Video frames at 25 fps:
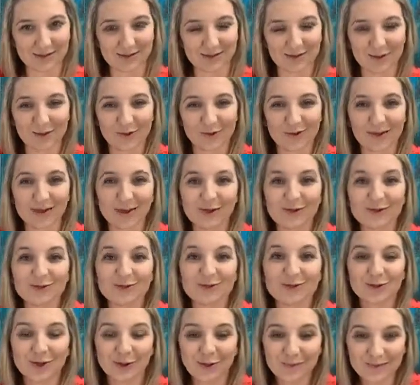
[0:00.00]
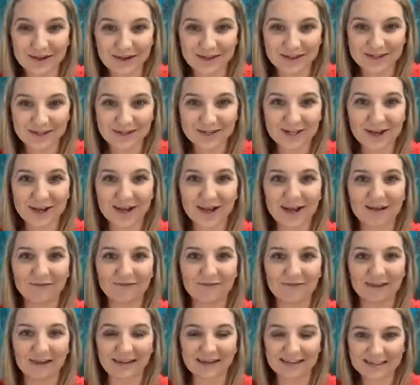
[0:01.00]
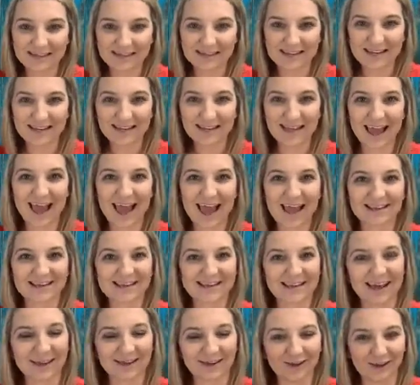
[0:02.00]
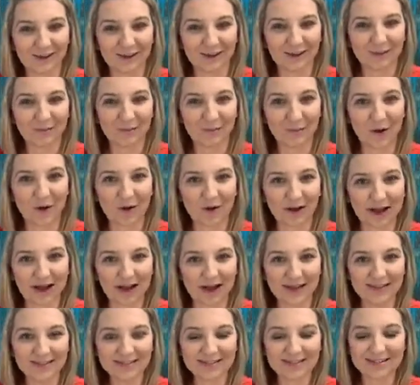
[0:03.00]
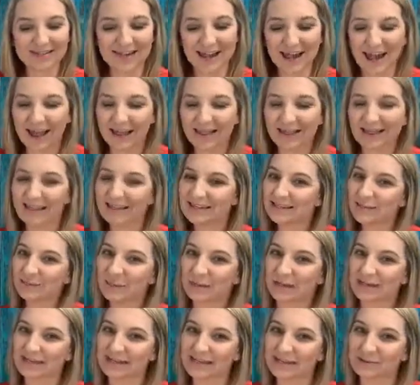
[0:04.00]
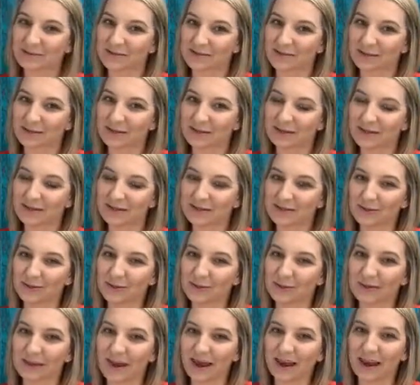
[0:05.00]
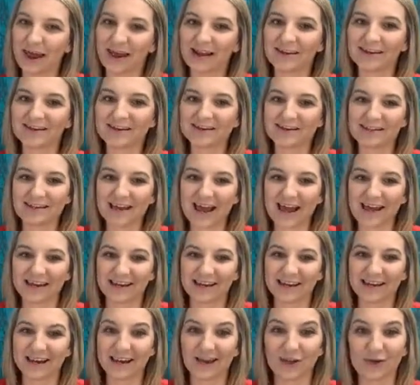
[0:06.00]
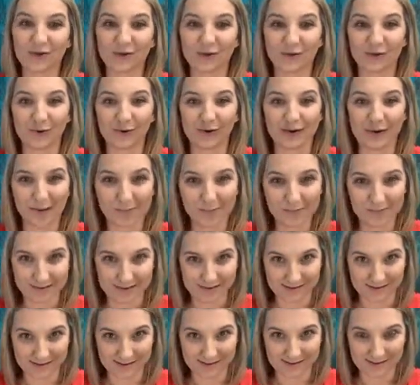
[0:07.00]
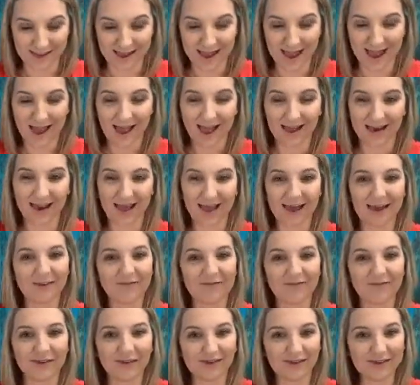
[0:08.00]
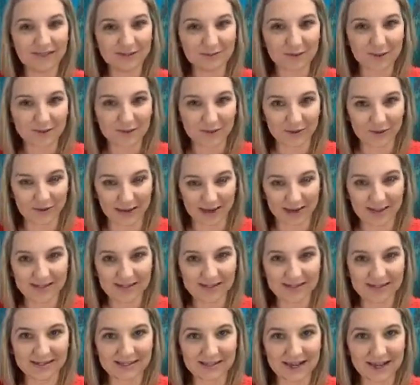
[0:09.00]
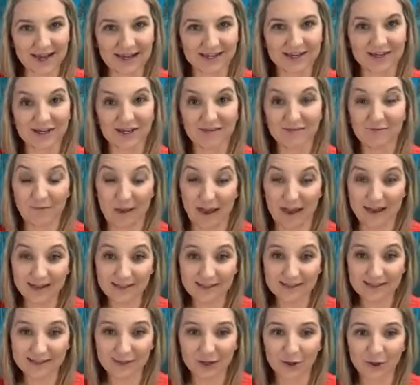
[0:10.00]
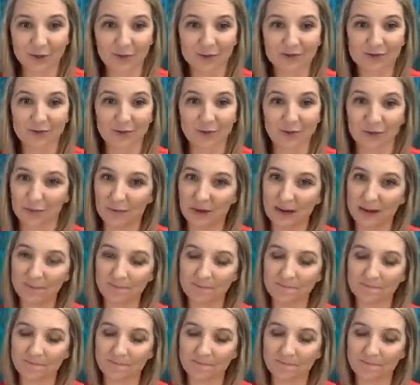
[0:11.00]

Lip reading: So thank you so much for listening and downloading the podcast. This week's episode is all about understanding your numbers, and I had a very special guest, Jeff Banks, who was with me.